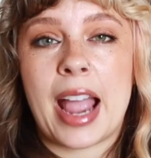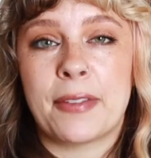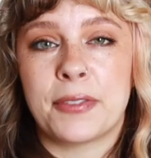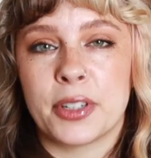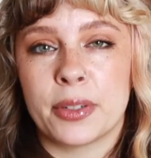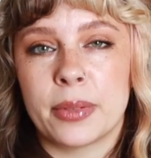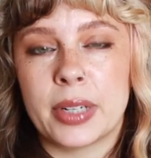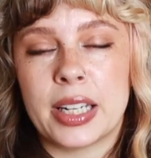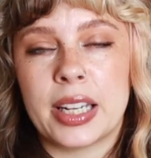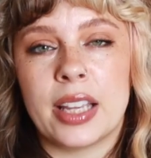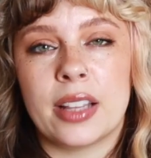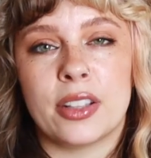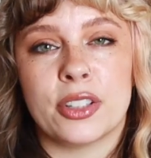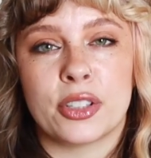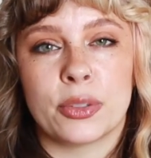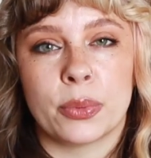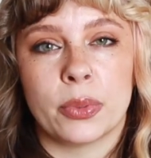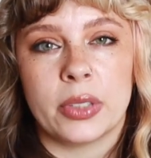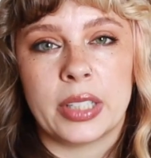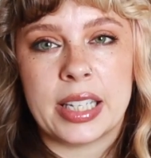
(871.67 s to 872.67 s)
After reading
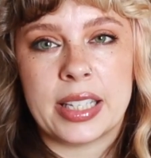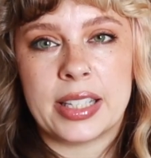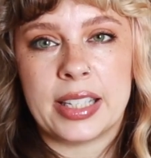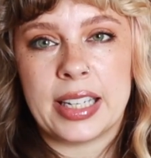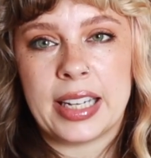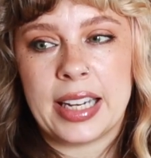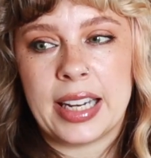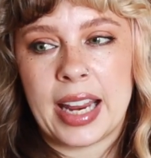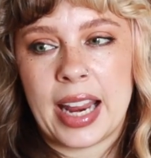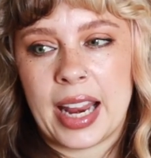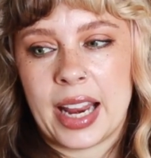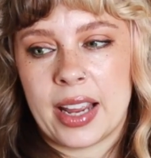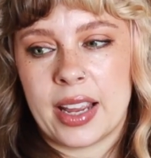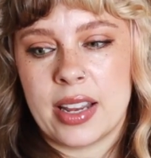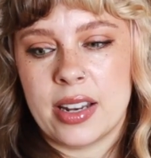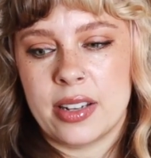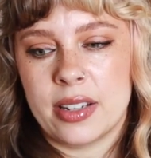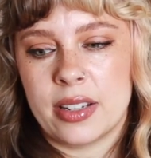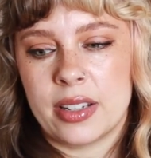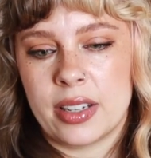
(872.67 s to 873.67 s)
This Sea*
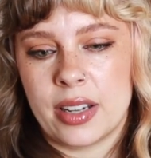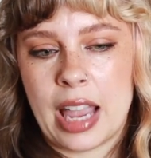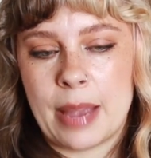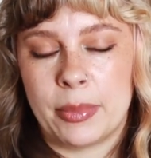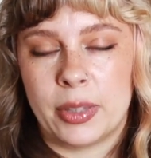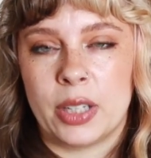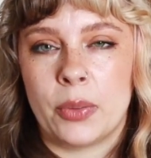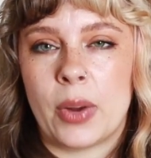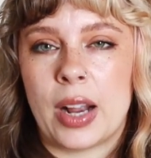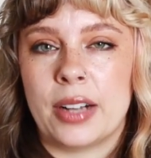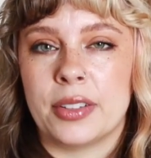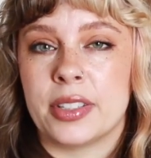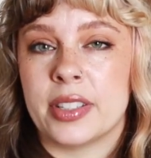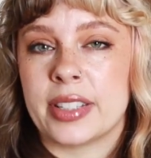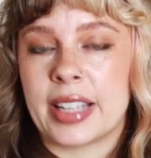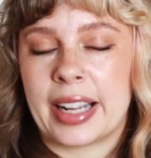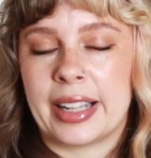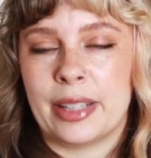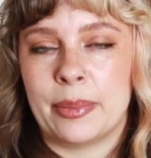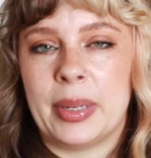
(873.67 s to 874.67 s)
and Emily Wilde's
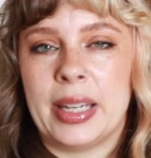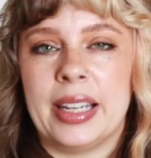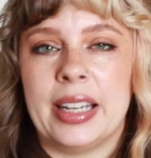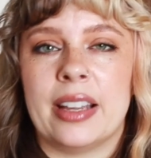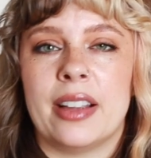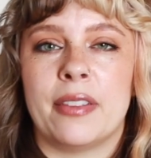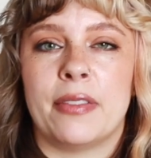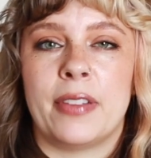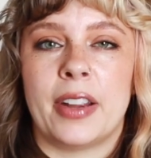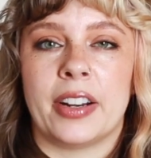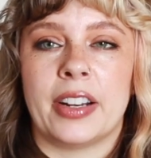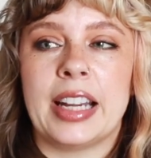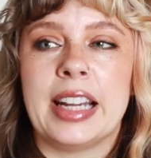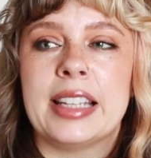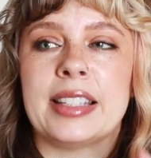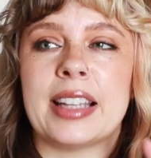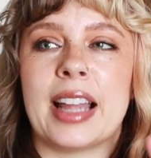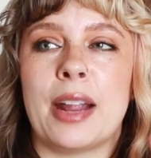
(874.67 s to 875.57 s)
Encyclopedia of Faeries,